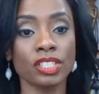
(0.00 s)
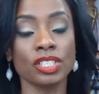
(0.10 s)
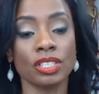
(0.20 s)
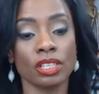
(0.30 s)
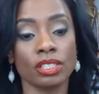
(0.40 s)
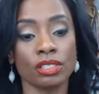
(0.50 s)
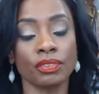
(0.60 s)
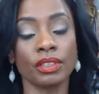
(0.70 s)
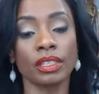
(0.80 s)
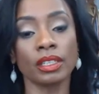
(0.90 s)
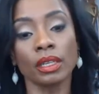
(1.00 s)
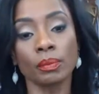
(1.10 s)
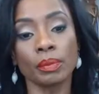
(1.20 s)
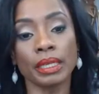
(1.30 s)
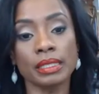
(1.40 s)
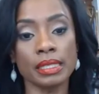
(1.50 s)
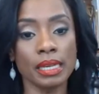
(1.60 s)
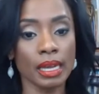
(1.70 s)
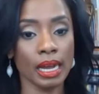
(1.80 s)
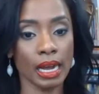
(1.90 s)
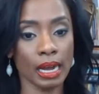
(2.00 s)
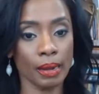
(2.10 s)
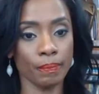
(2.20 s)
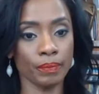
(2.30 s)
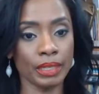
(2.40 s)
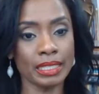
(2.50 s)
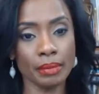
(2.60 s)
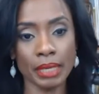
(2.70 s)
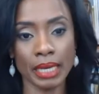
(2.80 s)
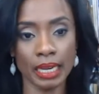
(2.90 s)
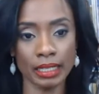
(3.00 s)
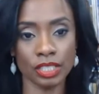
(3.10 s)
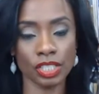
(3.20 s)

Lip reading: she starts to feel a little bit intimidated.